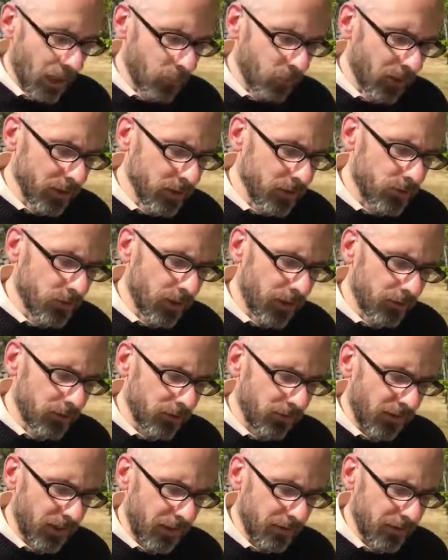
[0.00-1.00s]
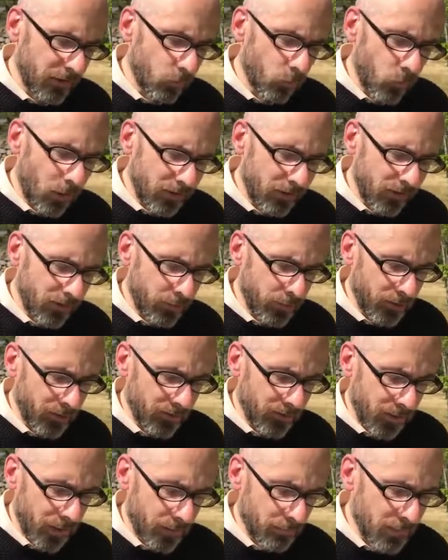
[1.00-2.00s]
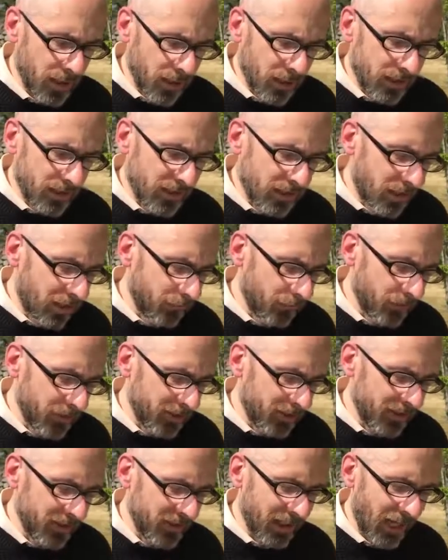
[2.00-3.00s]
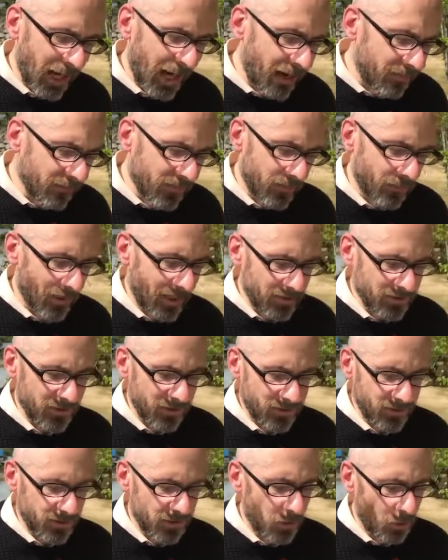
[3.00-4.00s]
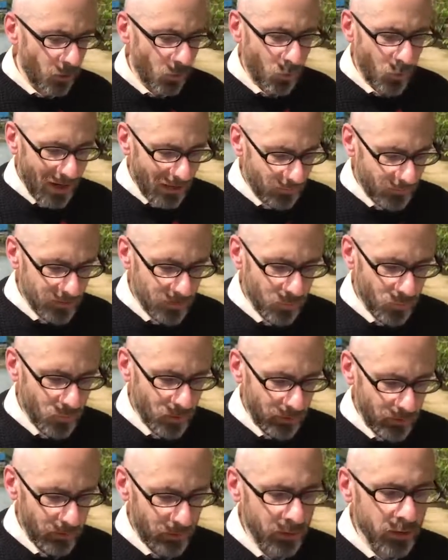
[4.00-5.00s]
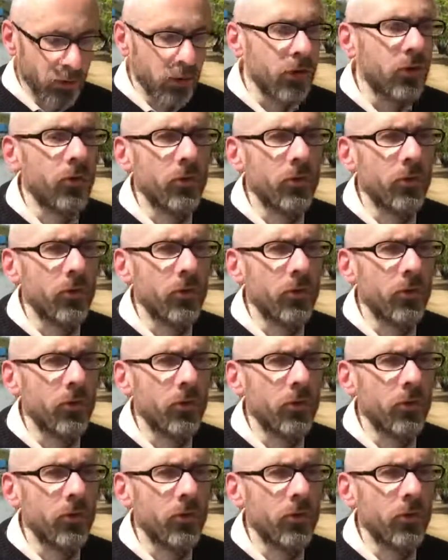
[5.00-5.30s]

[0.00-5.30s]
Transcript: I want you to understand that once upon a time, the government didn't have the right to know where you were,